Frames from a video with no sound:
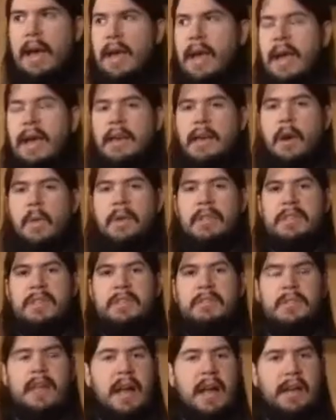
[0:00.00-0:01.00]
and I know
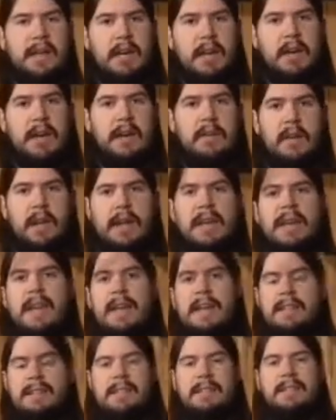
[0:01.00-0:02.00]
it's not cutting right,
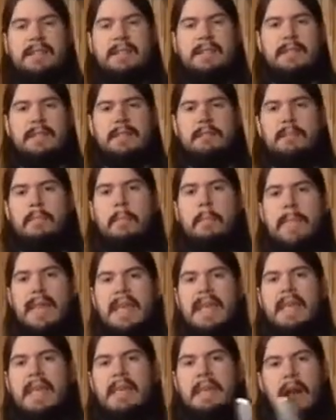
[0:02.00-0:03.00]
it's
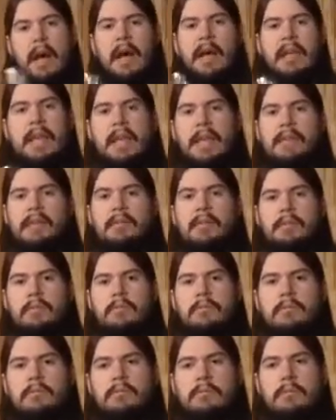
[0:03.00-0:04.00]
me, not it.
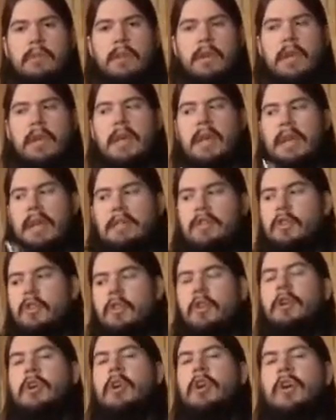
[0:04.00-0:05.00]
It's
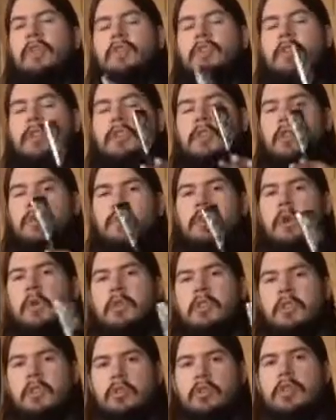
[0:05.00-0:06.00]
good enough that you know
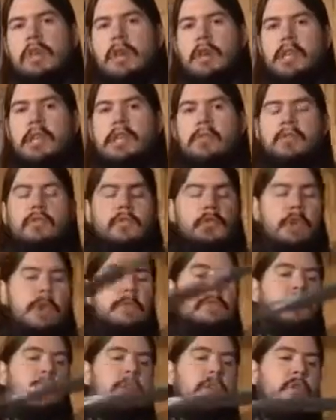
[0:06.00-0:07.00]
it's your technique screwed
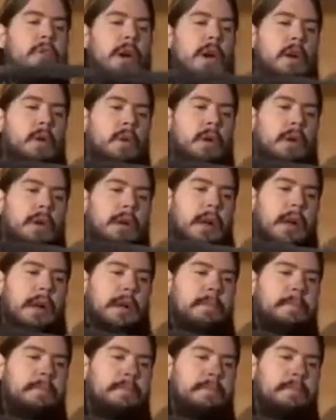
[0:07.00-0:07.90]
up, so you gotta work on it.